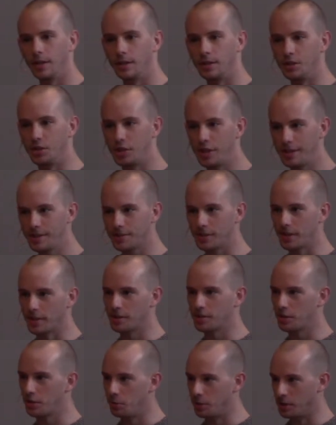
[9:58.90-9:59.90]

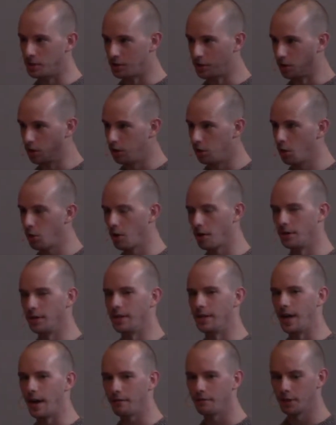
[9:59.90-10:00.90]
Jesus, who is Lord
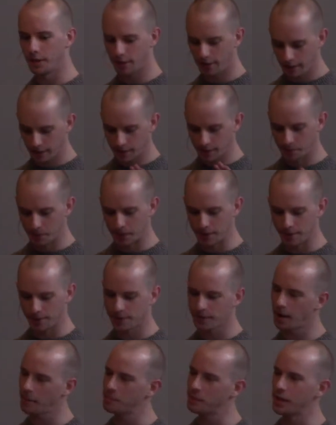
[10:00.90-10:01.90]
and everything has been
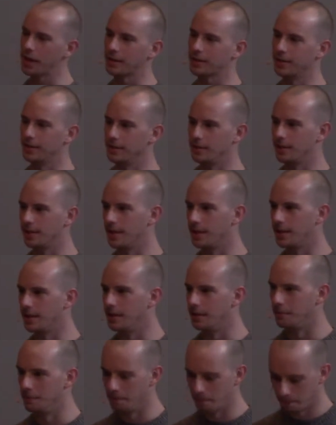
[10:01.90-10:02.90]
subjected to
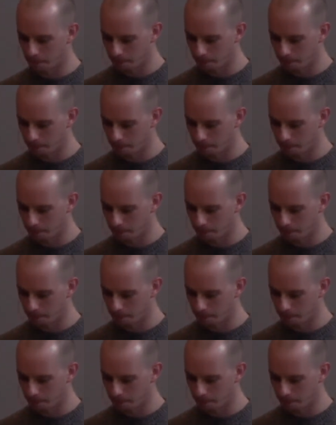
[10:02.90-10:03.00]
him,